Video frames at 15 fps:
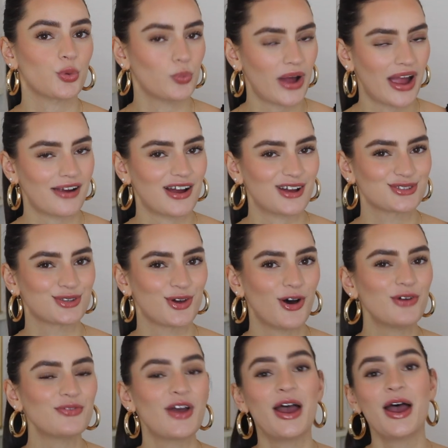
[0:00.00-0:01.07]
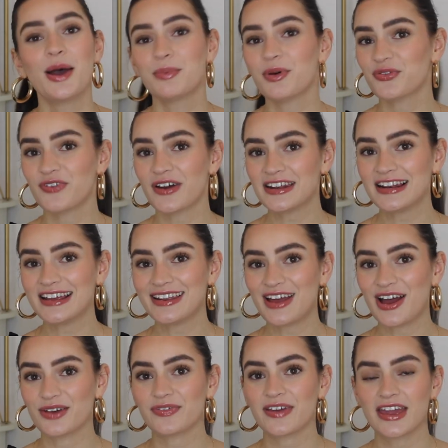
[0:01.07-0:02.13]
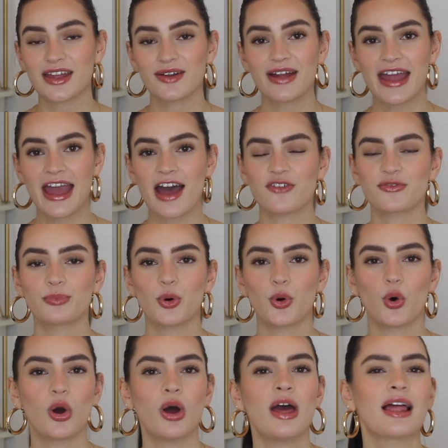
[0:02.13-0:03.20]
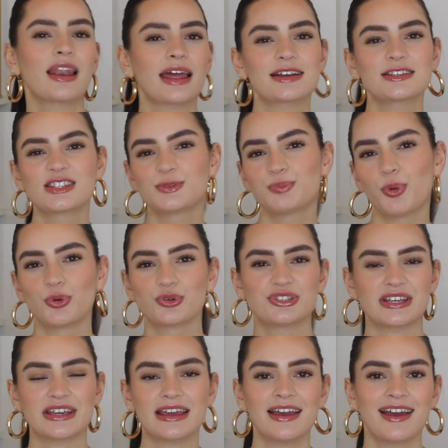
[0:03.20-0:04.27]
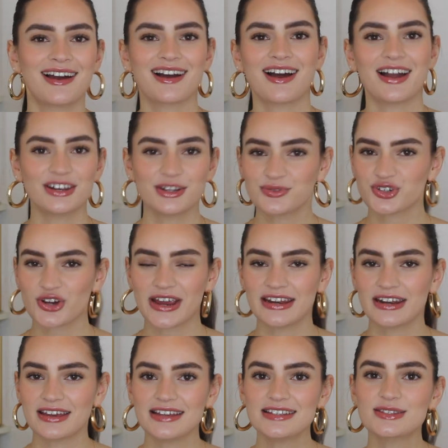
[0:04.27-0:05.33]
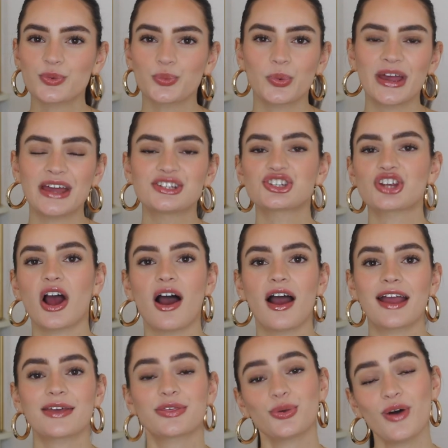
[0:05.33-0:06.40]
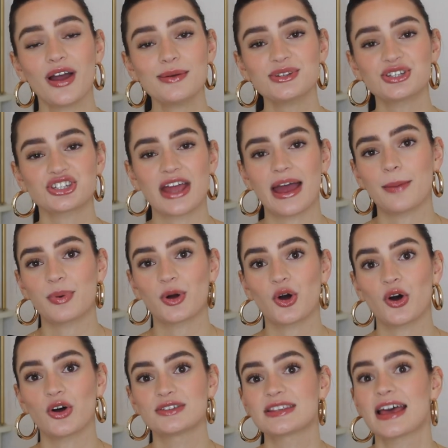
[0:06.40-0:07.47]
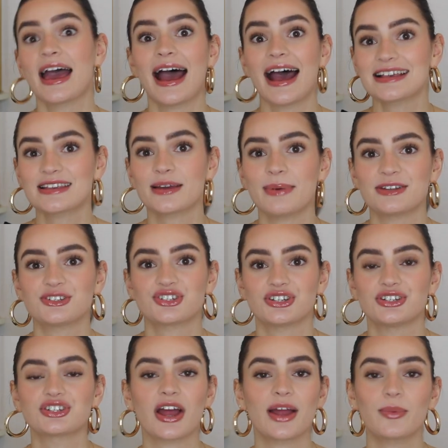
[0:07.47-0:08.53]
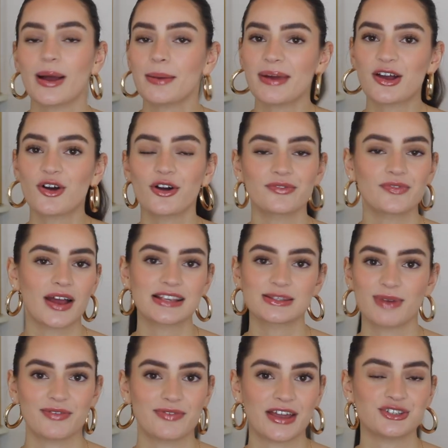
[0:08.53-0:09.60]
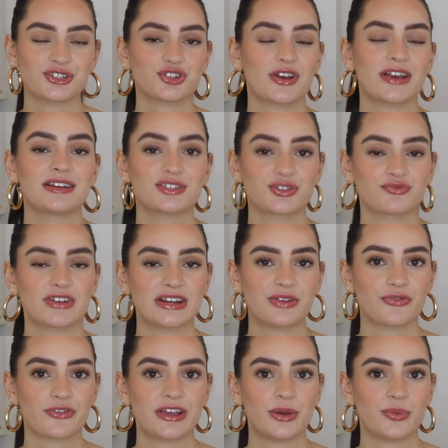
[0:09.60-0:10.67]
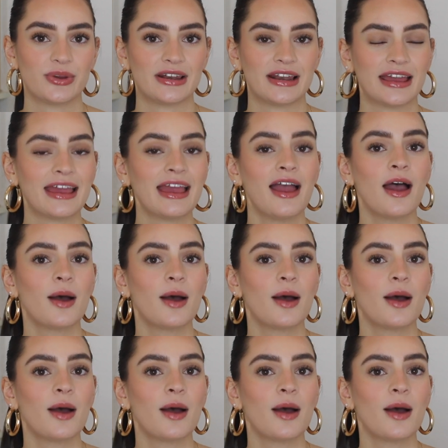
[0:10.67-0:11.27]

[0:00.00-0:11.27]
wear out of, but funnily enough here I have more like sporty kind of trainers, which I thought I would share because, as I mentioned, I wear my Converse, my Veja trainers really frequently,